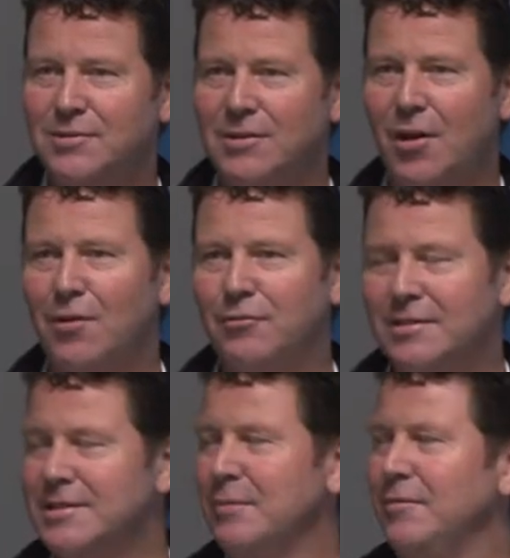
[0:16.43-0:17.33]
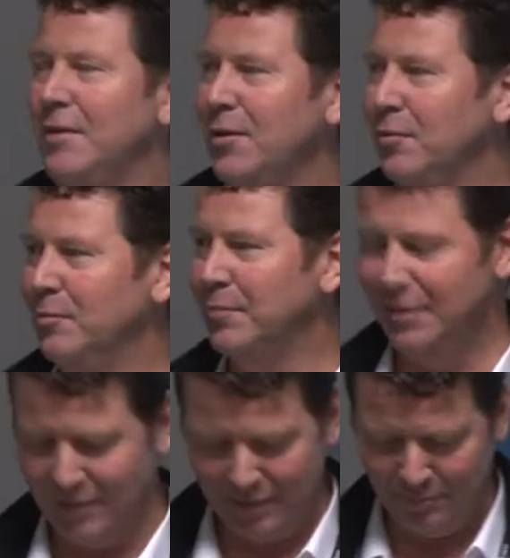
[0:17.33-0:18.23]
so hopefully some of that will
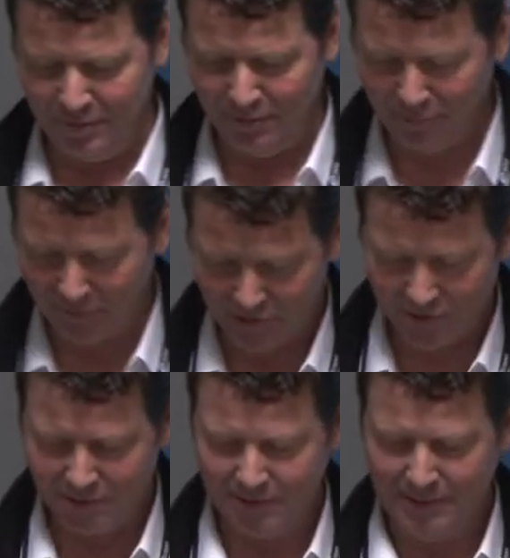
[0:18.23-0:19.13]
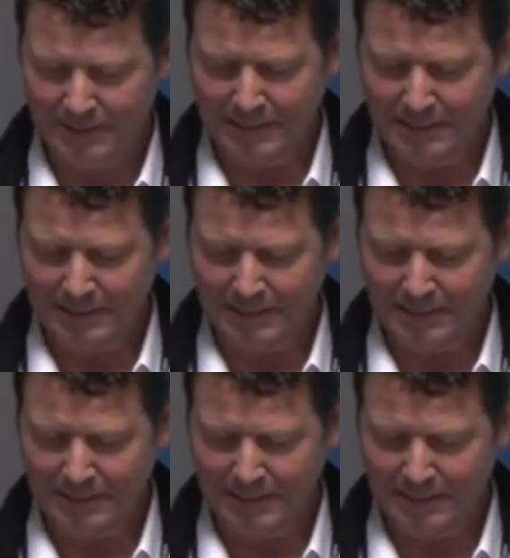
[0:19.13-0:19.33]
be a bit infectious.